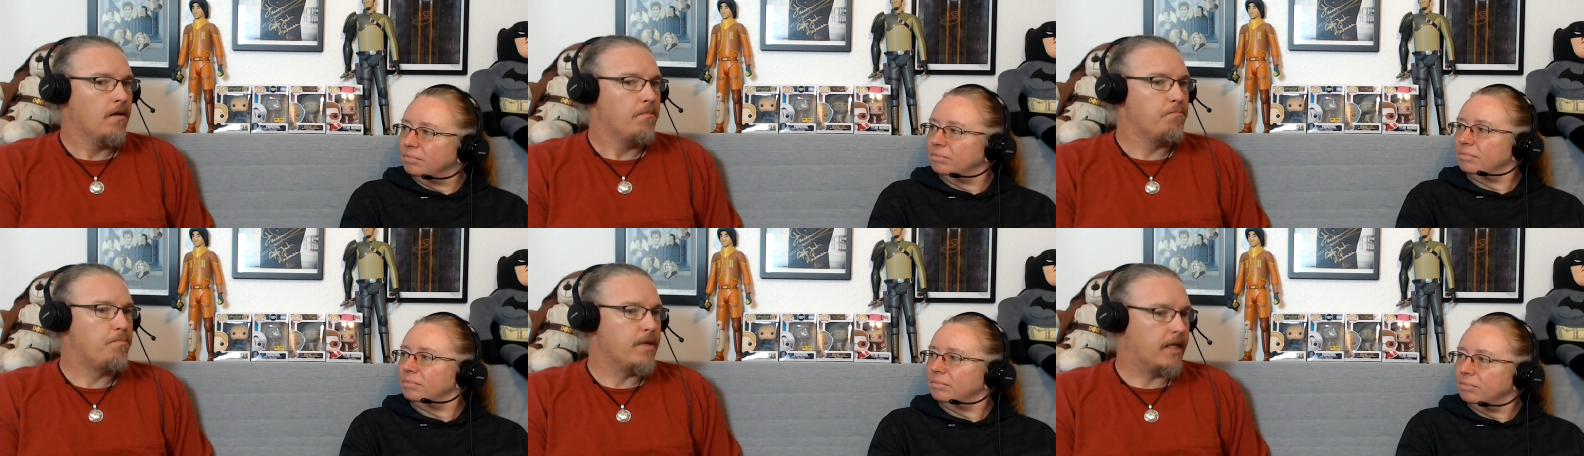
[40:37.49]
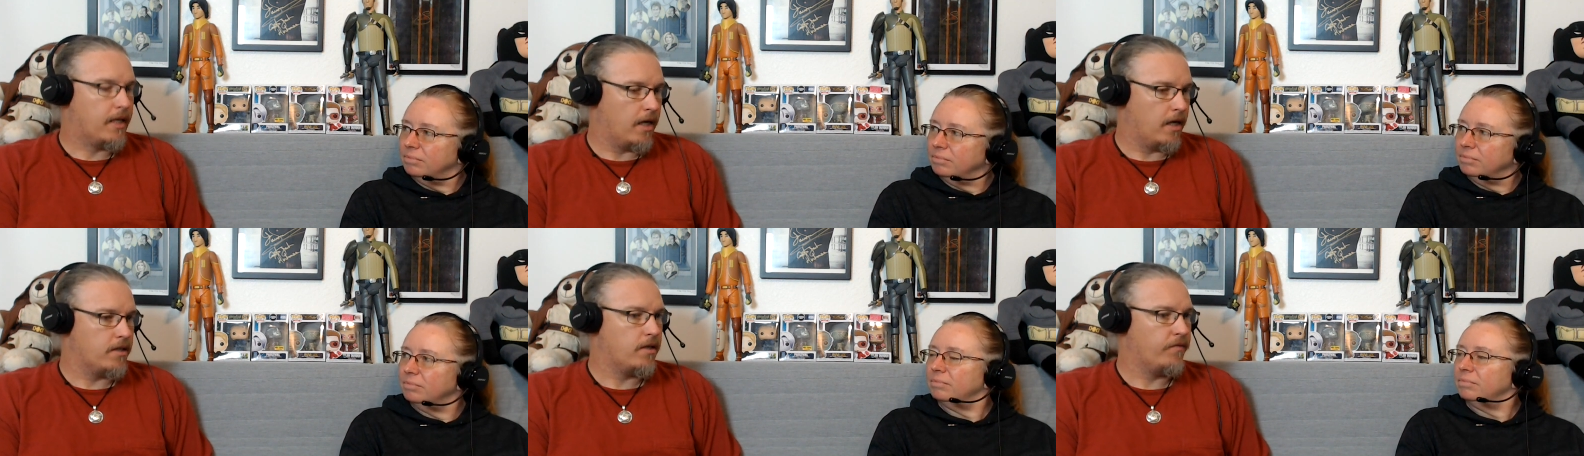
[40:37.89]

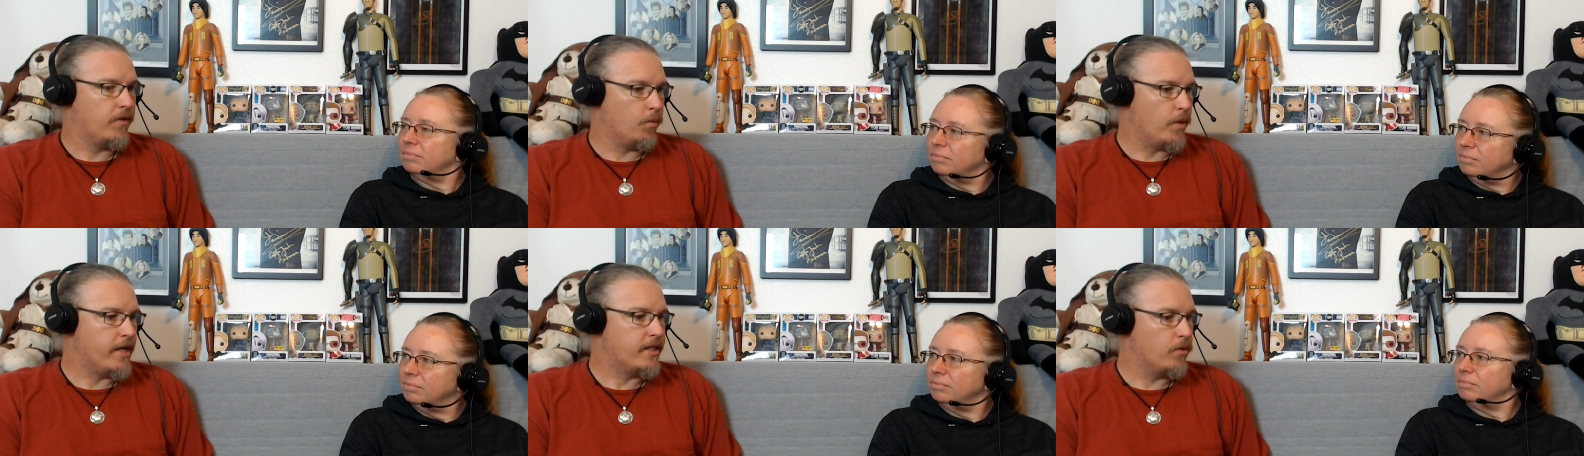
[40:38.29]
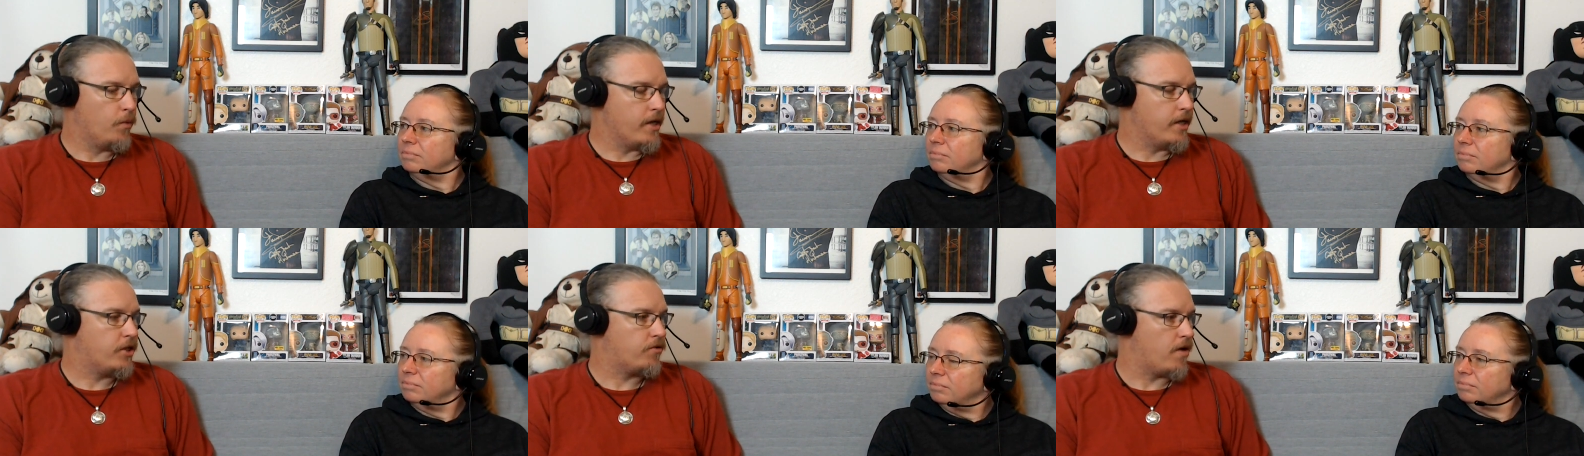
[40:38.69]
Speaker 1: because of the week to
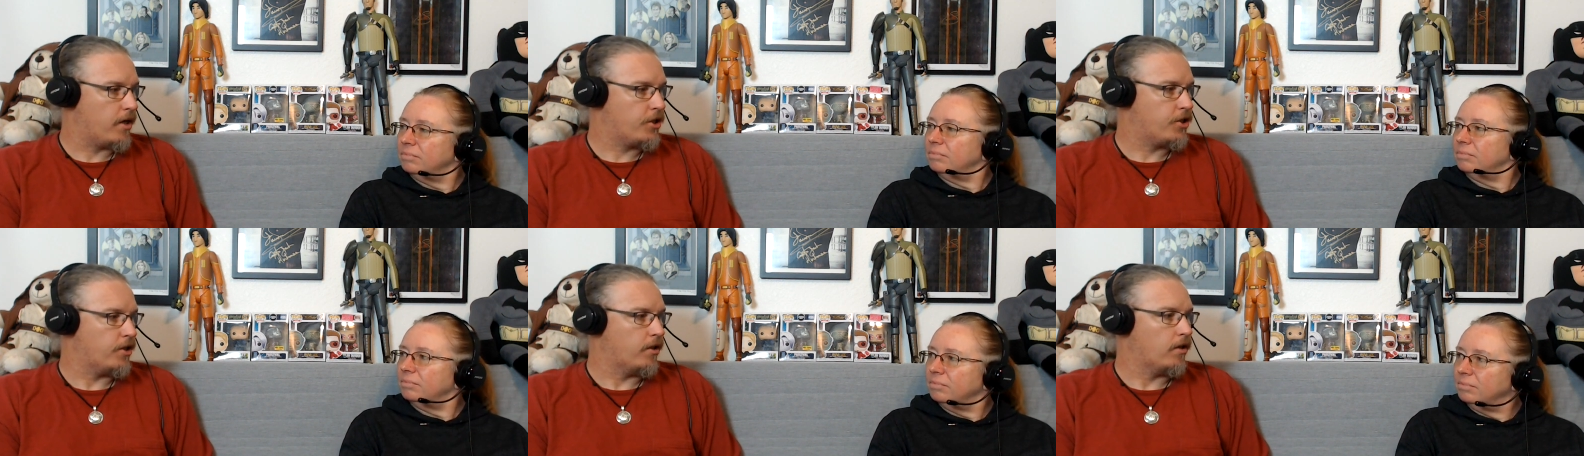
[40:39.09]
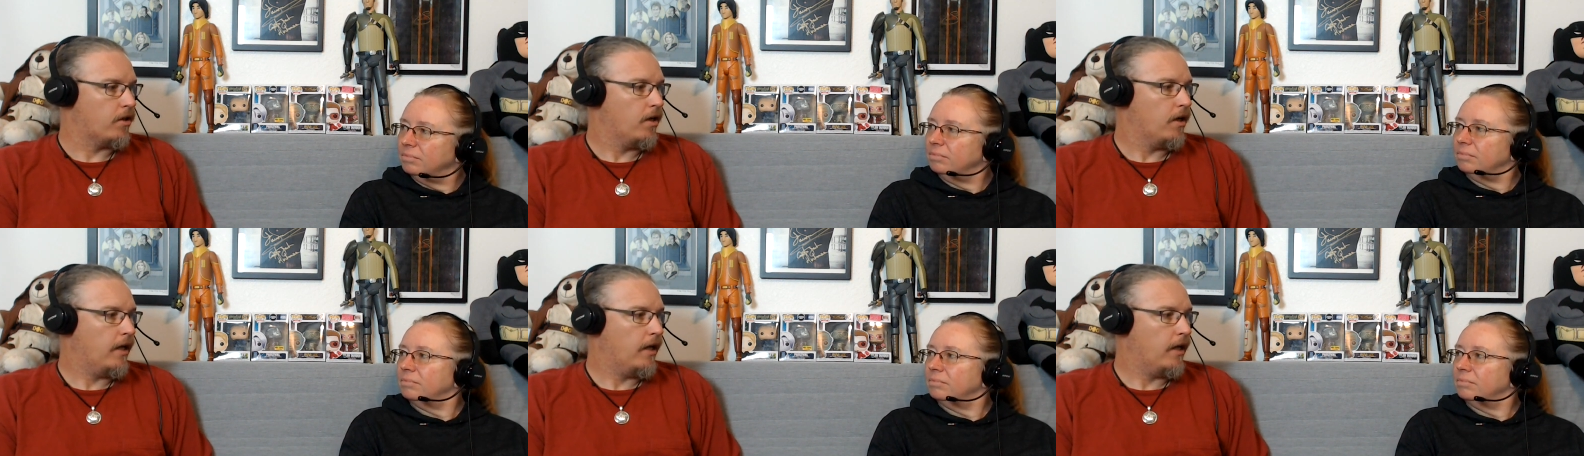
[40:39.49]
week structure